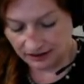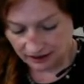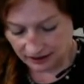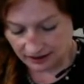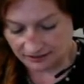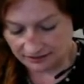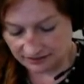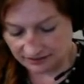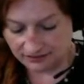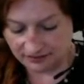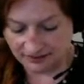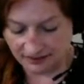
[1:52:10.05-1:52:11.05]
Hence, the
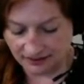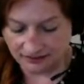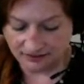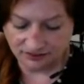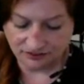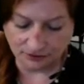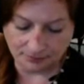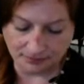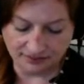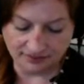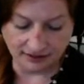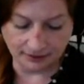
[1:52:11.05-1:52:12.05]
second discrepancy.